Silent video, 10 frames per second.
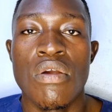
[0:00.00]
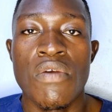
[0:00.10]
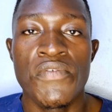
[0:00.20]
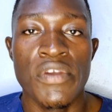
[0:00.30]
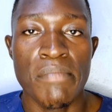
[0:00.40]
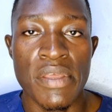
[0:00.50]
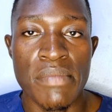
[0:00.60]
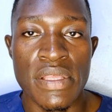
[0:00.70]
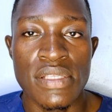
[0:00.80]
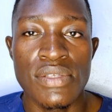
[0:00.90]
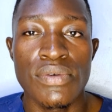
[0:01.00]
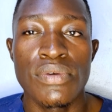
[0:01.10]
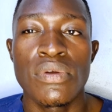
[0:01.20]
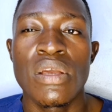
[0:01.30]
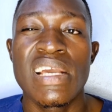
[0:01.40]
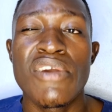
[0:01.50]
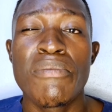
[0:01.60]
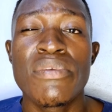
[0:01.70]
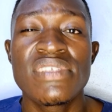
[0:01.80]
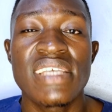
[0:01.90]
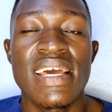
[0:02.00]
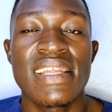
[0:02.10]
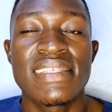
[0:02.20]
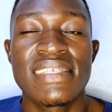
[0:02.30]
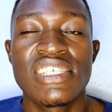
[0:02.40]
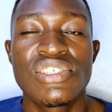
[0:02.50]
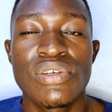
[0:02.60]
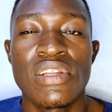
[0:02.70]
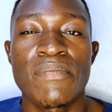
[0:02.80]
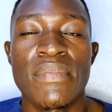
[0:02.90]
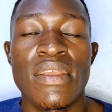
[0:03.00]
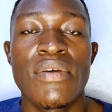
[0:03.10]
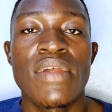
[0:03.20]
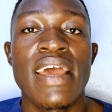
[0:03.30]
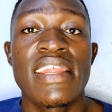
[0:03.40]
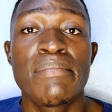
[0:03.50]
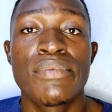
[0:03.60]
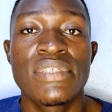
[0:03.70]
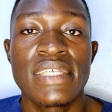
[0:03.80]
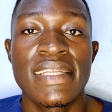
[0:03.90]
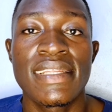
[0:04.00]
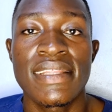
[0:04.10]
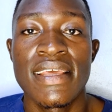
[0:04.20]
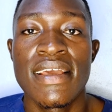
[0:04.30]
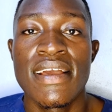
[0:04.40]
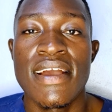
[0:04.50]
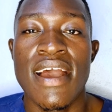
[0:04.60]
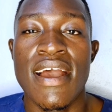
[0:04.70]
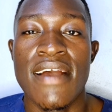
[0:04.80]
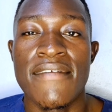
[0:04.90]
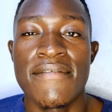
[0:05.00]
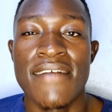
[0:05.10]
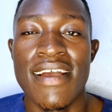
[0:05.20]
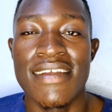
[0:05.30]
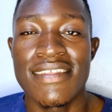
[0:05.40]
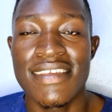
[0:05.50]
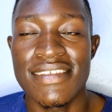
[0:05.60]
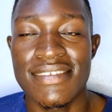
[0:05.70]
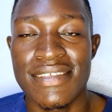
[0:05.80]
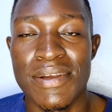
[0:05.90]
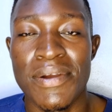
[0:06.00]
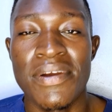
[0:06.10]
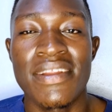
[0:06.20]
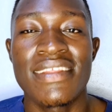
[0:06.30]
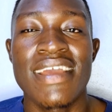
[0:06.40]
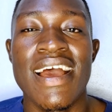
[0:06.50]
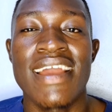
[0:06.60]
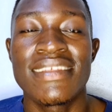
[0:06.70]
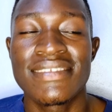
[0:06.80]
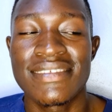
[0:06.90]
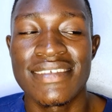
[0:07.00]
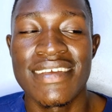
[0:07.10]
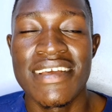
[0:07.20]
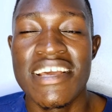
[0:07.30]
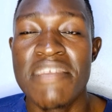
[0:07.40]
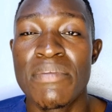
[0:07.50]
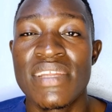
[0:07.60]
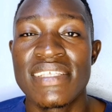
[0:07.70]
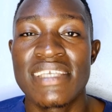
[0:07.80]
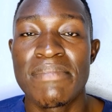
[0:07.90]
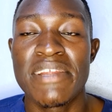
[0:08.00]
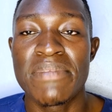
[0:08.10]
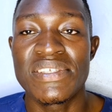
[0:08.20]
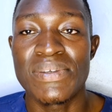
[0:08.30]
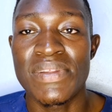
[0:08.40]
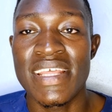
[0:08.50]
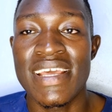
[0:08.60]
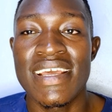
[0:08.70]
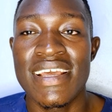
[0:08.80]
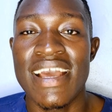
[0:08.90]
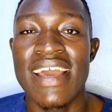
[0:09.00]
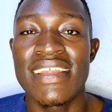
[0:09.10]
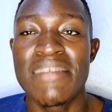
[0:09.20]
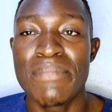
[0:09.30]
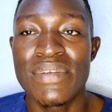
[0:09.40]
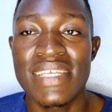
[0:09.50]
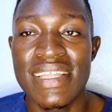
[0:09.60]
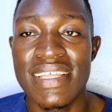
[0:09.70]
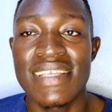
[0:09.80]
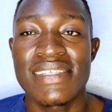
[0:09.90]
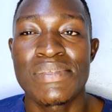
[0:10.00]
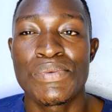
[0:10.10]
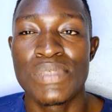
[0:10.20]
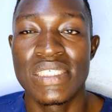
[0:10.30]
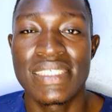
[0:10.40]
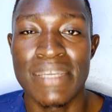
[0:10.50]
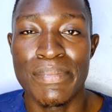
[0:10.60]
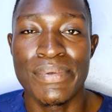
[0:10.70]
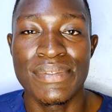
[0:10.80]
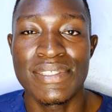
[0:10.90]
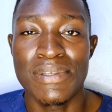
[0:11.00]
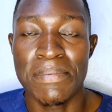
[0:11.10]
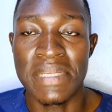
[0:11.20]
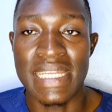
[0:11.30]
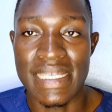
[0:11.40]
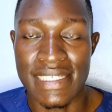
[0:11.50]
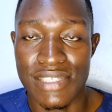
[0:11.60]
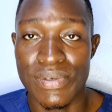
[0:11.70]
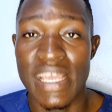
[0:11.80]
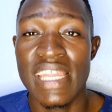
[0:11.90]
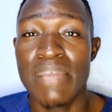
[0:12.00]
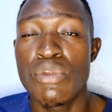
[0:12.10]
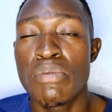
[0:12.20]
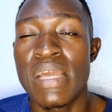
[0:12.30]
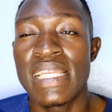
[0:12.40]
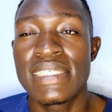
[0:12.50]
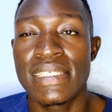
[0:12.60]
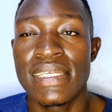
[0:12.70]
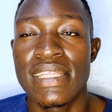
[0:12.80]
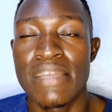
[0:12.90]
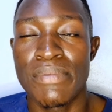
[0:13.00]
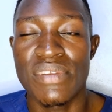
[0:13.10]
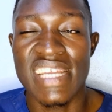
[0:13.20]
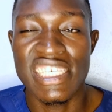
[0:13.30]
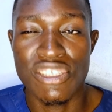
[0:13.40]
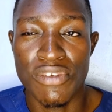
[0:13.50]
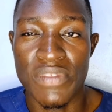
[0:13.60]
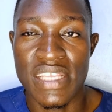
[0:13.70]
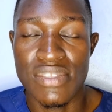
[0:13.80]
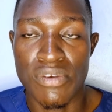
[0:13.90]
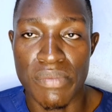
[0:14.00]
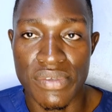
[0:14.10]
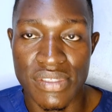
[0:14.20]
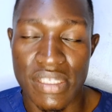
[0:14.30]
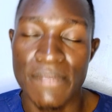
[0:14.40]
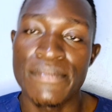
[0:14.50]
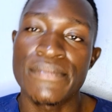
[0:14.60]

of your baby. So hormones are essential or are important things or are important supplements, or they are important things which support your pregnancy. So any abnormality in the production of these hormones